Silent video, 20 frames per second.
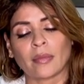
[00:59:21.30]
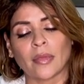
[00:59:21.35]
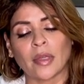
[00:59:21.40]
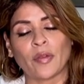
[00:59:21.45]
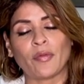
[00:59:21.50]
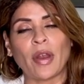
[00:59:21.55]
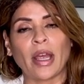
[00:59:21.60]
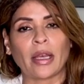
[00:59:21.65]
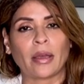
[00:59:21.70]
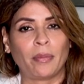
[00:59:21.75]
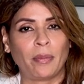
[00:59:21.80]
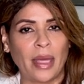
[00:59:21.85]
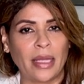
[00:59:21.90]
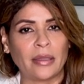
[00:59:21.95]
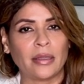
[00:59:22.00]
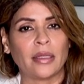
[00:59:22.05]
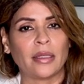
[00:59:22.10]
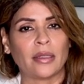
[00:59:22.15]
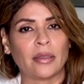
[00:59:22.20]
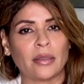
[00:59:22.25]

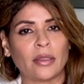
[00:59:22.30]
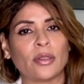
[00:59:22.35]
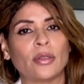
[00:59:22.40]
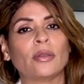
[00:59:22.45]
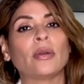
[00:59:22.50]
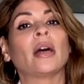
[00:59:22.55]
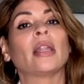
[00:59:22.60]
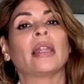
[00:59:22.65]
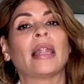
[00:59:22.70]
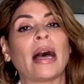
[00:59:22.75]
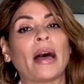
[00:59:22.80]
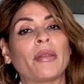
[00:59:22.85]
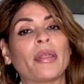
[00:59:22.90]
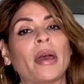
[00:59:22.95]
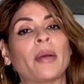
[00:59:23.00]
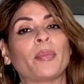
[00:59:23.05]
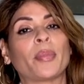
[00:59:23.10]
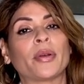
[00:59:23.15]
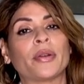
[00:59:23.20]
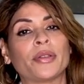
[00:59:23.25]
recommended, to allow
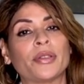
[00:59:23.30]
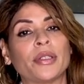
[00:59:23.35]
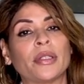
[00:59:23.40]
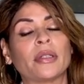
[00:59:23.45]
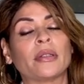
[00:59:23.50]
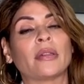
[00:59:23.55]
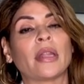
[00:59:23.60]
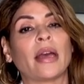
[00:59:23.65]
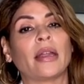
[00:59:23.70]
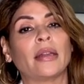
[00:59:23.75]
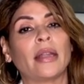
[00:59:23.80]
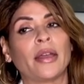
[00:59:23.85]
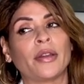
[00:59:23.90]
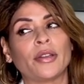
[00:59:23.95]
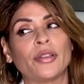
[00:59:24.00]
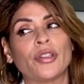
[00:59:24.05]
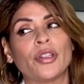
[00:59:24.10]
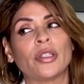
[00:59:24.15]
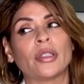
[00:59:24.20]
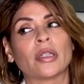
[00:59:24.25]
that person, that
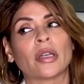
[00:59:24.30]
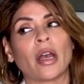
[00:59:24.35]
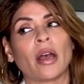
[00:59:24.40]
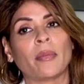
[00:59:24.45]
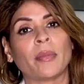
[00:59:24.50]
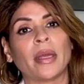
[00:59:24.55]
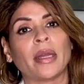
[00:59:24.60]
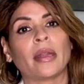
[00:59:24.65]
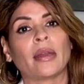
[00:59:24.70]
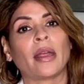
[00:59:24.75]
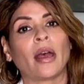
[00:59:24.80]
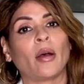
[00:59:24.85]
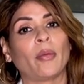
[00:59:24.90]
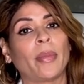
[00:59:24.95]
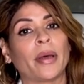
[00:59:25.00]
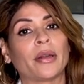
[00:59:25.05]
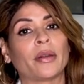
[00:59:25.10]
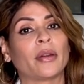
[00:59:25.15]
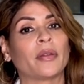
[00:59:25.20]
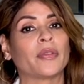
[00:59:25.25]
energy, to come in and help.
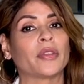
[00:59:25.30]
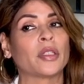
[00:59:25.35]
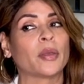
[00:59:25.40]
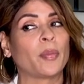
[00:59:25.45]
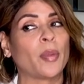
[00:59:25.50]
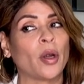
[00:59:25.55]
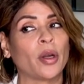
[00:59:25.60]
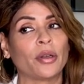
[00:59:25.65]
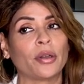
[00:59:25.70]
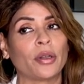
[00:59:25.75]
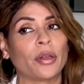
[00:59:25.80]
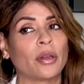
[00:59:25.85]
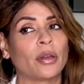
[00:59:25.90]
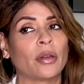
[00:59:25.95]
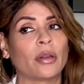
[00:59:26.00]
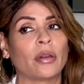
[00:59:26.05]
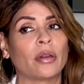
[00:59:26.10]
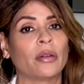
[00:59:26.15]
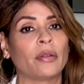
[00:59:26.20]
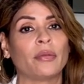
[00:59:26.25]
I don't know if it's a
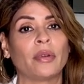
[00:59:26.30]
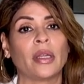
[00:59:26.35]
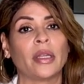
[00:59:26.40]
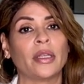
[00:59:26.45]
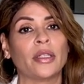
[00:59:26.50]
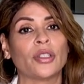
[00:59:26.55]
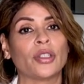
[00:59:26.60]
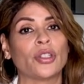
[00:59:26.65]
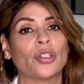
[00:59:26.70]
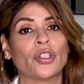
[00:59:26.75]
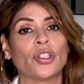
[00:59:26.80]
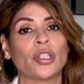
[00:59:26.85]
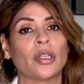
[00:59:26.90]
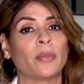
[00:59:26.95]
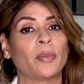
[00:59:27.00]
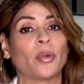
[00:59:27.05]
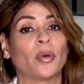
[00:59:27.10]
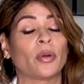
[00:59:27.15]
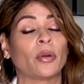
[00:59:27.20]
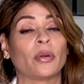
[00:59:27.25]
partner or a relationship
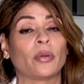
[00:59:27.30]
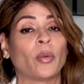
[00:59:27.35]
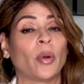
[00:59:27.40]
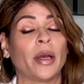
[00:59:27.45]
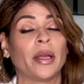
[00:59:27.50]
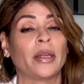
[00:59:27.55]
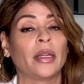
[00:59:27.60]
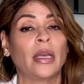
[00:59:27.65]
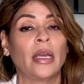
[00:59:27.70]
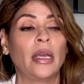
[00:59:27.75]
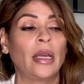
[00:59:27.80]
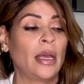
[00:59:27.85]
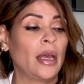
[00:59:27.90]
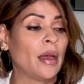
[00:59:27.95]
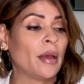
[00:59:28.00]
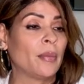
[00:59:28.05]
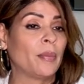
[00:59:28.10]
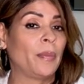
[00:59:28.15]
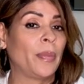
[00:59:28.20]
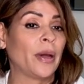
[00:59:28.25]
or what,
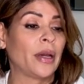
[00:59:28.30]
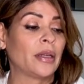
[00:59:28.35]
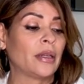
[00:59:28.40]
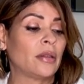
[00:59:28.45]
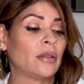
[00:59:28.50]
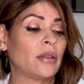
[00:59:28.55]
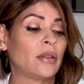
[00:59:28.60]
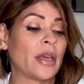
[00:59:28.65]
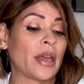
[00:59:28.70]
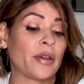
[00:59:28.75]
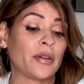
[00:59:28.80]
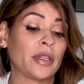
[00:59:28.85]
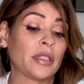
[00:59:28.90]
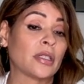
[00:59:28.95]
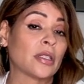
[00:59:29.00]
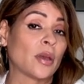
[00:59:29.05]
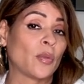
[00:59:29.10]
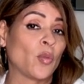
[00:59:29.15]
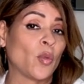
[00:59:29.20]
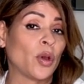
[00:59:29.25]
but there is
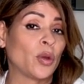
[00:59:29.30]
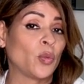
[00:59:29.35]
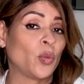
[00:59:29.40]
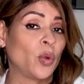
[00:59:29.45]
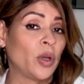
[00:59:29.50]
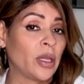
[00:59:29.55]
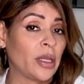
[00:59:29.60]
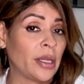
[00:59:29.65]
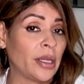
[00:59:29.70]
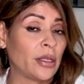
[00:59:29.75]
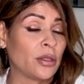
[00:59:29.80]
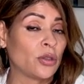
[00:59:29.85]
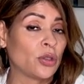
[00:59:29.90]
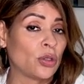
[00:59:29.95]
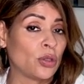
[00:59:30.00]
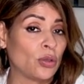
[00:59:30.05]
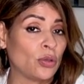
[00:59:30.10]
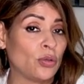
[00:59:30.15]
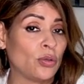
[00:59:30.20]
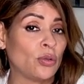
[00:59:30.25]
someone willing
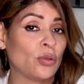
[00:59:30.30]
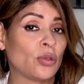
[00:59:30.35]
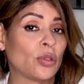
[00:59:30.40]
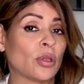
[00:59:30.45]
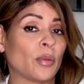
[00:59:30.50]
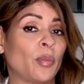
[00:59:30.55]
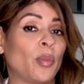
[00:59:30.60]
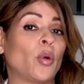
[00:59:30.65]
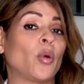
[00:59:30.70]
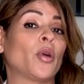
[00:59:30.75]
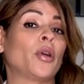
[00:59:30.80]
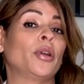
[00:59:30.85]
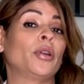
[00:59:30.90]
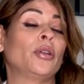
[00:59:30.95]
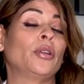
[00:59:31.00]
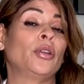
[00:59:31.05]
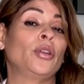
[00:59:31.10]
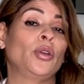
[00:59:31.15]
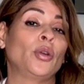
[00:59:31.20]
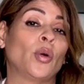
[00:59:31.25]
to support
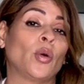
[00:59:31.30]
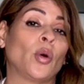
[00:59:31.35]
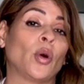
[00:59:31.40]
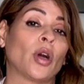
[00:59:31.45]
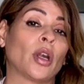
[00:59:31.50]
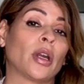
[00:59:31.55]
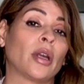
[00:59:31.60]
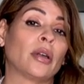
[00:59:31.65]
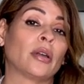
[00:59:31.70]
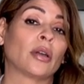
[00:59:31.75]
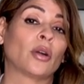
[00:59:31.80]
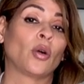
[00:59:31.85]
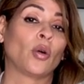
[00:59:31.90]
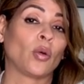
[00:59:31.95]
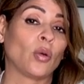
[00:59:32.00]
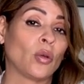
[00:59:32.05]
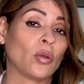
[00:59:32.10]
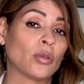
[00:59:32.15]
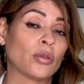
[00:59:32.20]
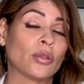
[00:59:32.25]
your
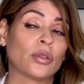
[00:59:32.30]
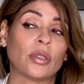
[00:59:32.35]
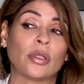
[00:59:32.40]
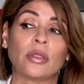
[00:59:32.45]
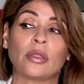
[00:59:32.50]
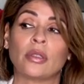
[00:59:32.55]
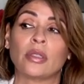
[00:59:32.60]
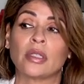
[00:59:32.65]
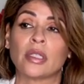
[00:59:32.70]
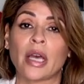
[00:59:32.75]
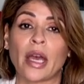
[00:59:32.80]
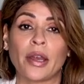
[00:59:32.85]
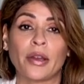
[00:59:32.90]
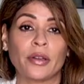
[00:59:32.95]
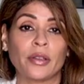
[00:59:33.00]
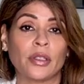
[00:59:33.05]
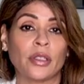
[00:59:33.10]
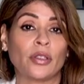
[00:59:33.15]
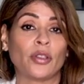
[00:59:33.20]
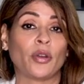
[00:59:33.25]
goals and
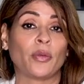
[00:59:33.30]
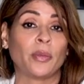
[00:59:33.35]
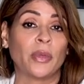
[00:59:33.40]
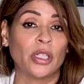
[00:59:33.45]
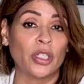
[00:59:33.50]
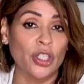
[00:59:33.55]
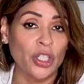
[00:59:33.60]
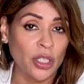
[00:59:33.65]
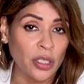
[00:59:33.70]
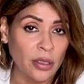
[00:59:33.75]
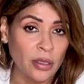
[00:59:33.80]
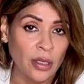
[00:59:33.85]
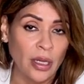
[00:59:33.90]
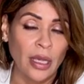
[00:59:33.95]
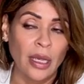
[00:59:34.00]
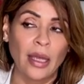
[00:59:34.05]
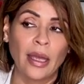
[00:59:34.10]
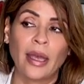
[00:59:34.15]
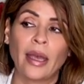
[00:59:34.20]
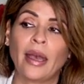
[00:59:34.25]
desires and your mission,
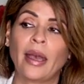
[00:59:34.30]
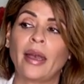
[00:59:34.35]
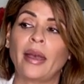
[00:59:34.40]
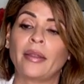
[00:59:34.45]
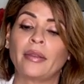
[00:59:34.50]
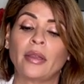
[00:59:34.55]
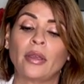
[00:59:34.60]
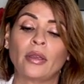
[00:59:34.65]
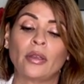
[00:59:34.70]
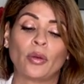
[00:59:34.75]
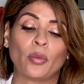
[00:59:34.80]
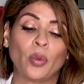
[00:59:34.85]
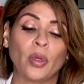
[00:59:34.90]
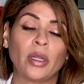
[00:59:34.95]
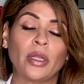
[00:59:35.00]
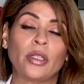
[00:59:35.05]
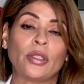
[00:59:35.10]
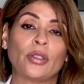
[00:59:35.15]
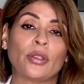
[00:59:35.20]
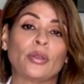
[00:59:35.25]
and they're
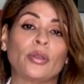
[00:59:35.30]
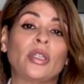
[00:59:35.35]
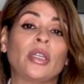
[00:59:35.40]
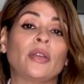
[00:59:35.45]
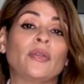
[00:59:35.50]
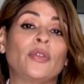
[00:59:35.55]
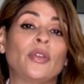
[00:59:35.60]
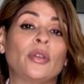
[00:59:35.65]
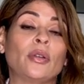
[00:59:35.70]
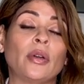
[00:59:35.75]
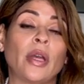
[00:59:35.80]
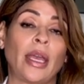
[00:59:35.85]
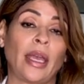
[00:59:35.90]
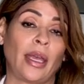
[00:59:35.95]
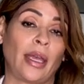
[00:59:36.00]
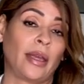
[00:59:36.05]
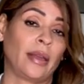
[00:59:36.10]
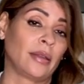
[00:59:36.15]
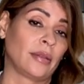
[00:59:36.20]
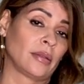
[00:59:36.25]
willing to give you
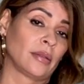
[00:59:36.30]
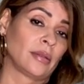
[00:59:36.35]
a